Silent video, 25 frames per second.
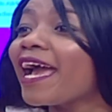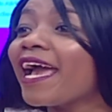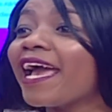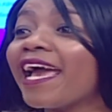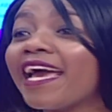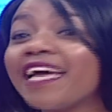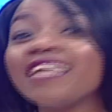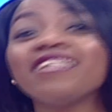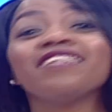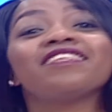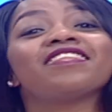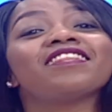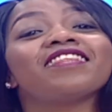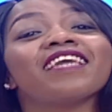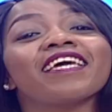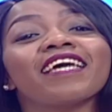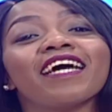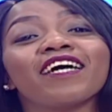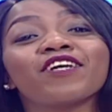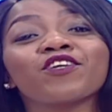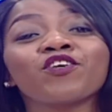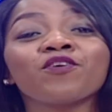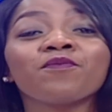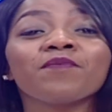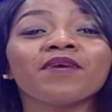And they
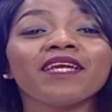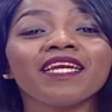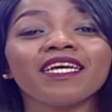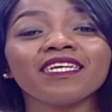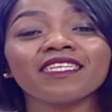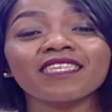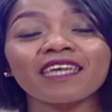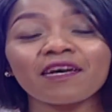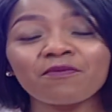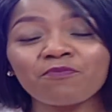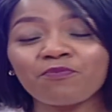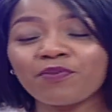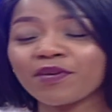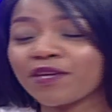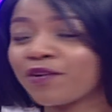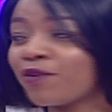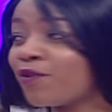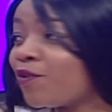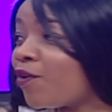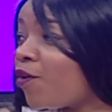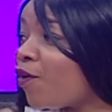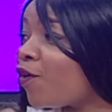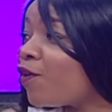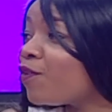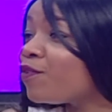accumulate a
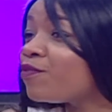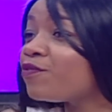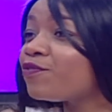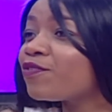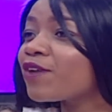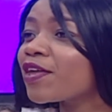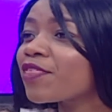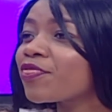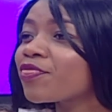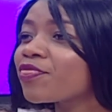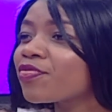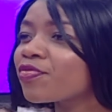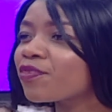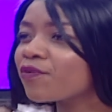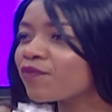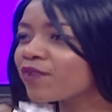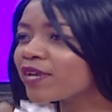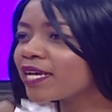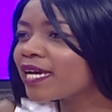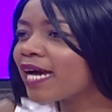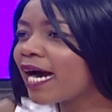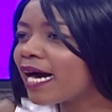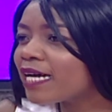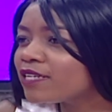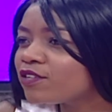bill of
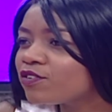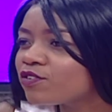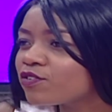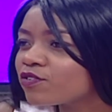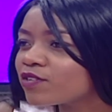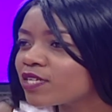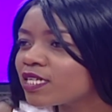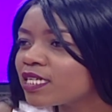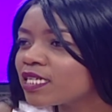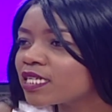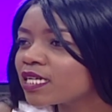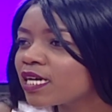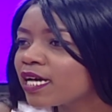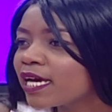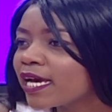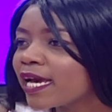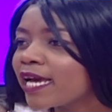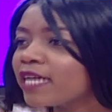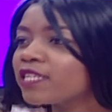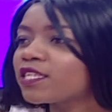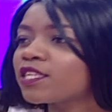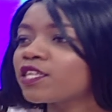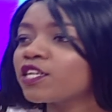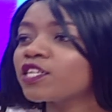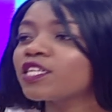
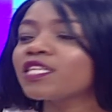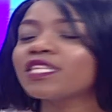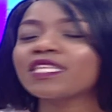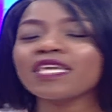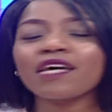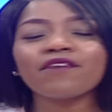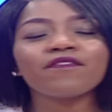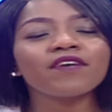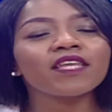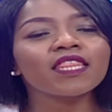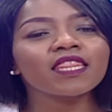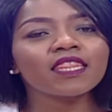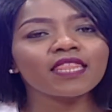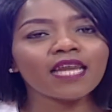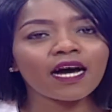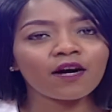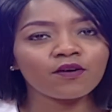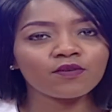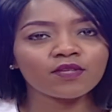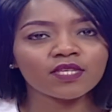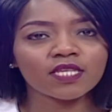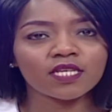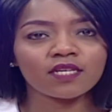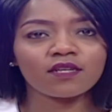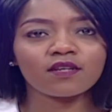
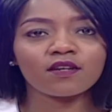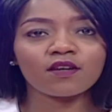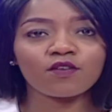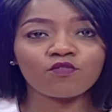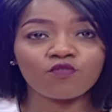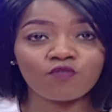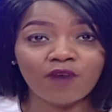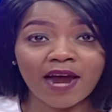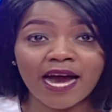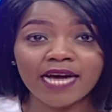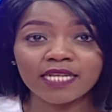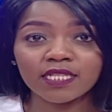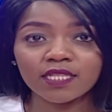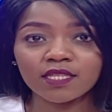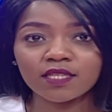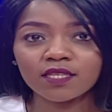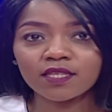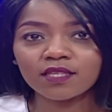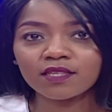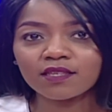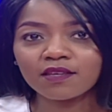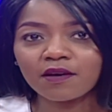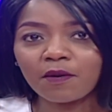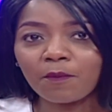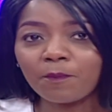37,000
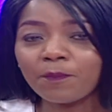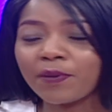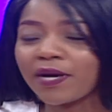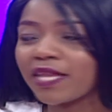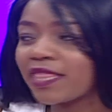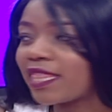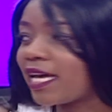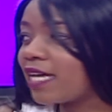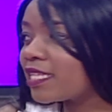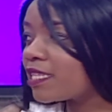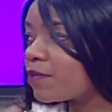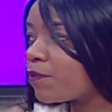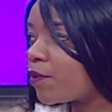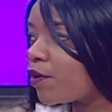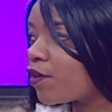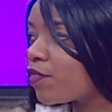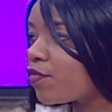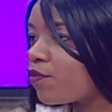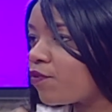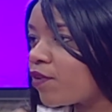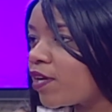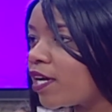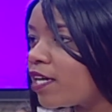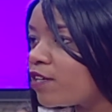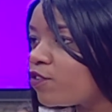rands, but that's about
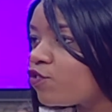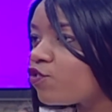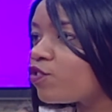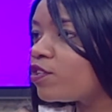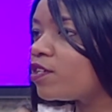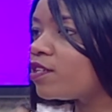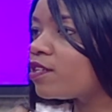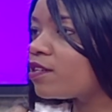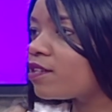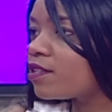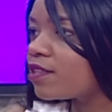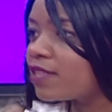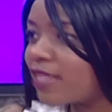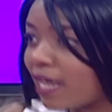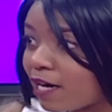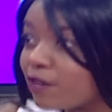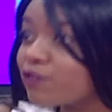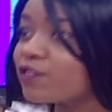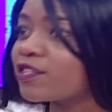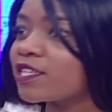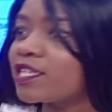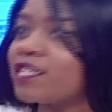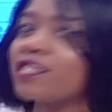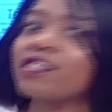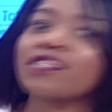
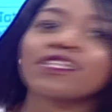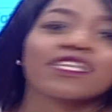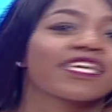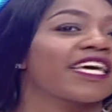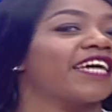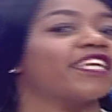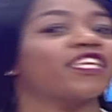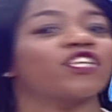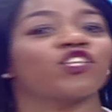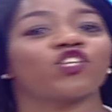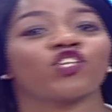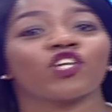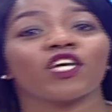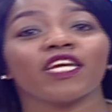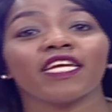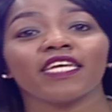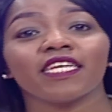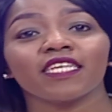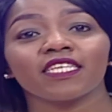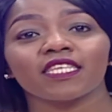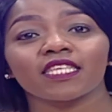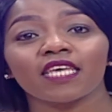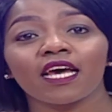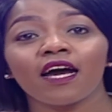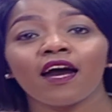300,000 Kenyan
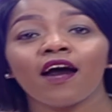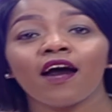shillings.